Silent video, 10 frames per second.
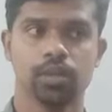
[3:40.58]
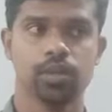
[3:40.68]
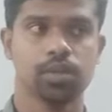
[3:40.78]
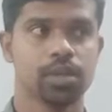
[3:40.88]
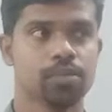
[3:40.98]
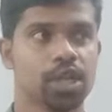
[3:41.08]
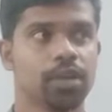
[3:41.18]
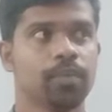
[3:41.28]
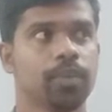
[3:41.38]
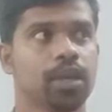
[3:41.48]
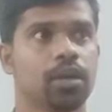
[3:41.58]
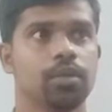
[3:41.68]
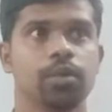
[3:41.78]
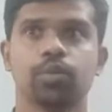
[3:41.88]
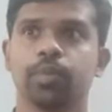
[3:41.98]
So sometime
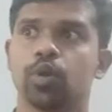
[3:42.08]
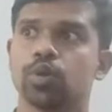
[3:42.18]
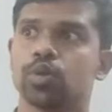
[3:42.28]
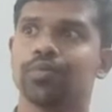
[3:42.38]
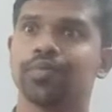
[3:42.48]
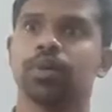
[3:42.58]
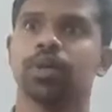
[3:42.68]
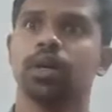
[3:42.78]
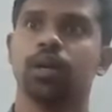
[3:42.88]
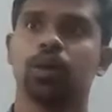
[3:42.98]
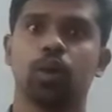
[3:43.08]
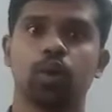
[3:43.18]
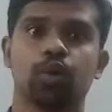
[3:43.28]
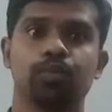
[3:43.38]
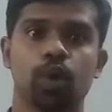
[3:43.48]
with because of a
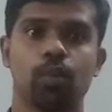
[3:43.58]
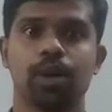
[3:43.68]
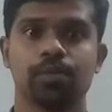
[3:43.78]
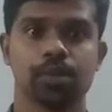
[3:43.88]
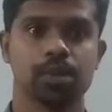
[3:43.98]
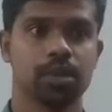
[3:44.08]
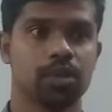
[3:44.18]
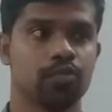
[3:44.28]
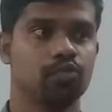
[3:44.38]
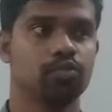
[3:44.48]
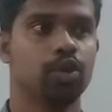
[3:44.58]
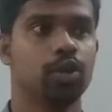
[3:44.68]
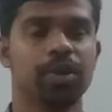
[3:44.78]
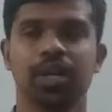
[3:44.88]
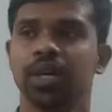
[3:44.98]
lot of problems, we
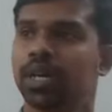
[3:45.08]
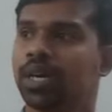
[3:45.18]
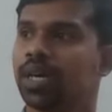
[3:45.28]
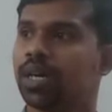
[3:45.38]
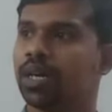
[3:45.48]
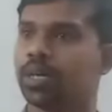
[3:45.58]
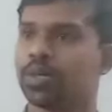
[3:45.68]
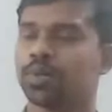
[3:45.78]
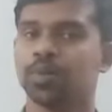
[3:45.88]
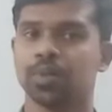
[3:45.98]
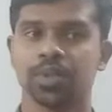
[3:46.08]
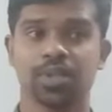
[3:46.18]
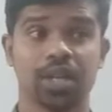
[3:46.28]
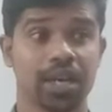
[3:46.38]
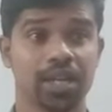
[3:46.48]
will be
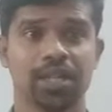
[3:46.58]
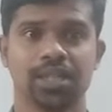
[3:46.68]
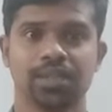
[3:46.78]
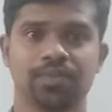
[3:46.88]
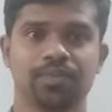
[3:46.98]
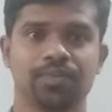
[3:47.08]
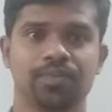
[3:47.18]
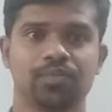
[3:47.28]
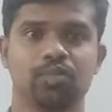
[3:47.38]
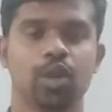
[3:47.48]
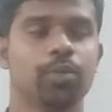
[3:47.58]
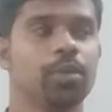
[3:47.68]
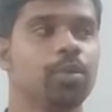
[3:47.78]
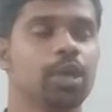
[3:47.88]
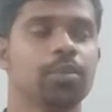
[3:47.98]
tired. We will
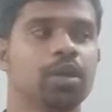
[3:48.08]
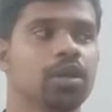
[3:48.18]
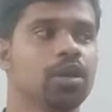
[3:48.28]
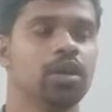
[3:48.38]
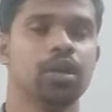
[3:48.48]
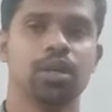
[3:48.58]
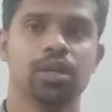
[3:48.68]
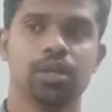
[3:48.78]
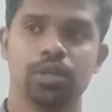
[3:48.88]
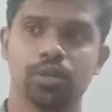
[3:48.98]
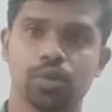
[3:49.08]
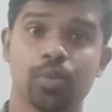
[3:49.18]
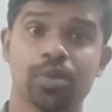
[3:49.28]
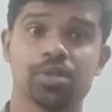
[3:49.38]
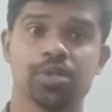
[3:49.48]
be becoming
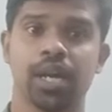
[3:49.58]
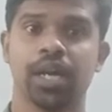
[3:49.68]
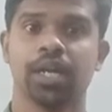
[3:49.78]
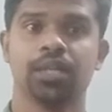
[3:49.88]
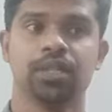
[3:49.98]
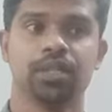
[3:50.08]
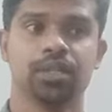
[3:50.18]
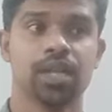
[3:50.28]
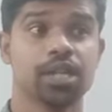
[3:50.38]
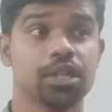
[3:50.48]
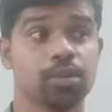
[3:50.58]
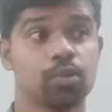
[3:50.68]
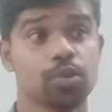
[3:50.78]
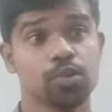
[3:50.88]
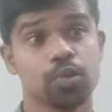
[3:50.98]
so much tired. That
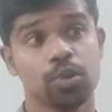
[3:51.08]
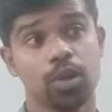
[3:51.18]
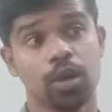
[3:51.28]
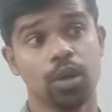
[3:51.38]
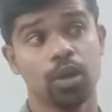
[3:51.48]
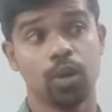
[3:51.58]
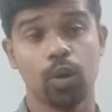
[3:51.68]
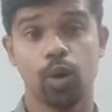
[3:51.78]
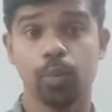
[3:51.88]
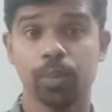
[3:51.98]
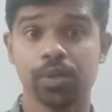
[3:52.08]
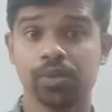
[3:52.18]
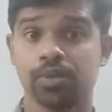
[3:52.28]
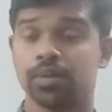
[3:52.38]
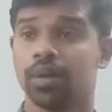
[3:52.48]
time also, hope
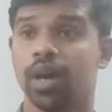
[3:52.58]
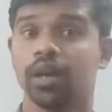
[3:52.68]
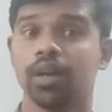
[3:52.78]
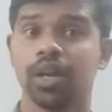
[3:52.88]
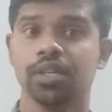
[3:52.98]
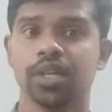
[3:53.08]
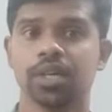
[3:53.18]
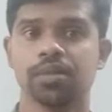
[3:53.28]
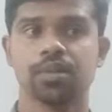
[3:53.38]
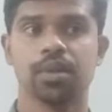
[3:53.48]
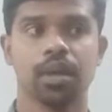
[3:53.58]
is encouraging us.